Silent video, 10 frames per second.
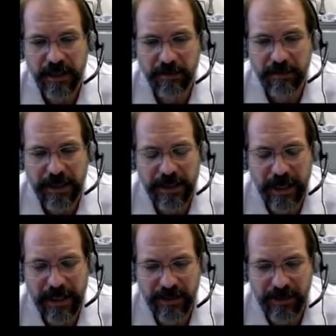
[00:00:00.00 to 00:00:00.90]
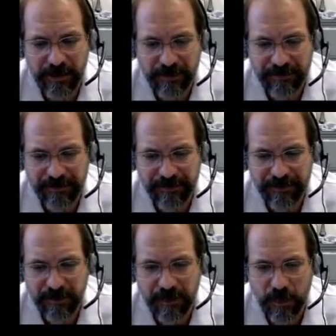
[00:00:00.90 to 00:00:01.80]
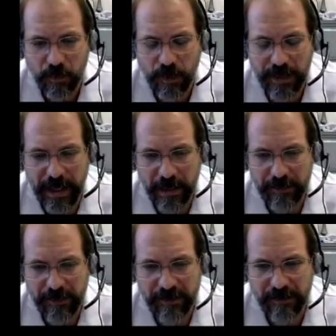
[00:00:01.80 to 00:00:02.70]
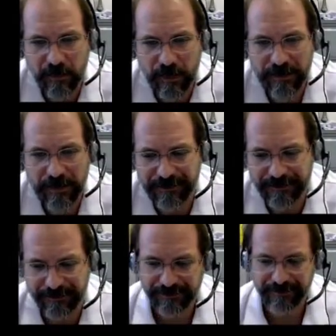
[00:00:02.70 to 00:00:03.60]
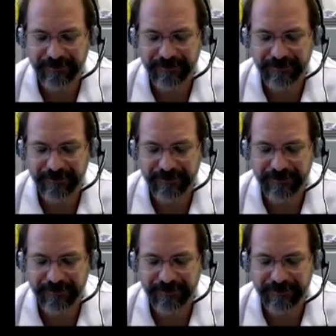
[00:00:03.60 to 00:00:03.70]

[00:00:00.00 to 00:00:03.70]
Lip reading: In the pH, what happens? Well,